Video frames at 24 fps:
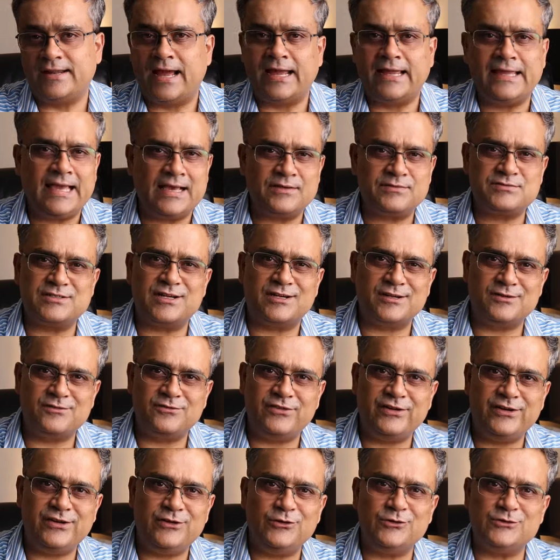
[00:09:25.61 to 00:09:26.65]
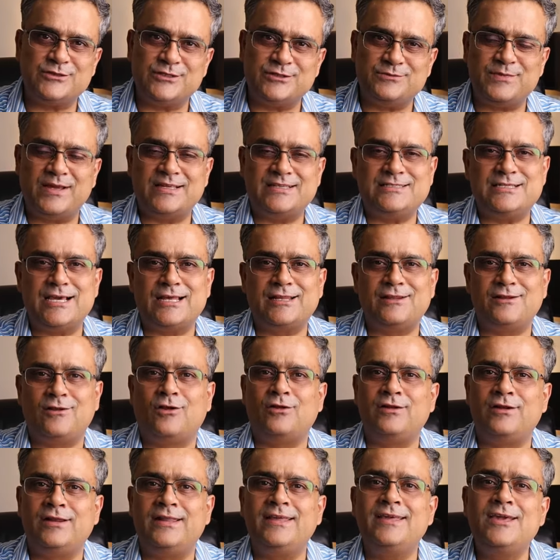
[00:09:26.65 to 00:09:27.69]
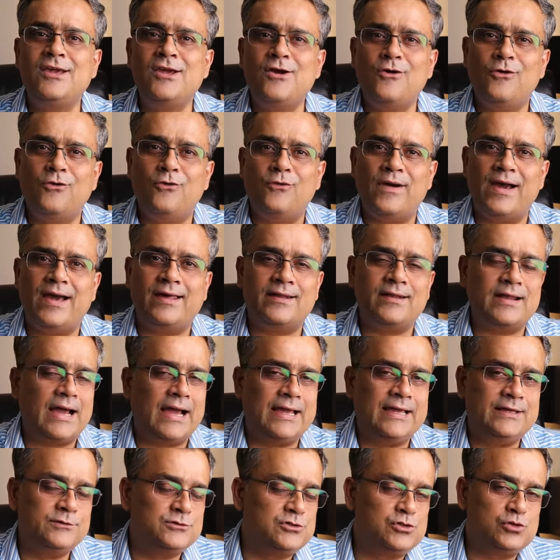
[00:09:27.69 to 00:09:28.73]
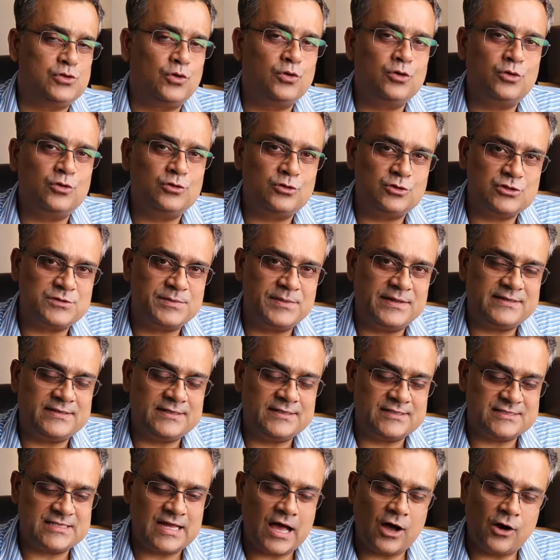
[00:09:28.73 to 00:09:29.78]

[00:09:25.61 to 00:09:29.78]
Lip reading: I have certain videos in my channel only where I've shown those methods.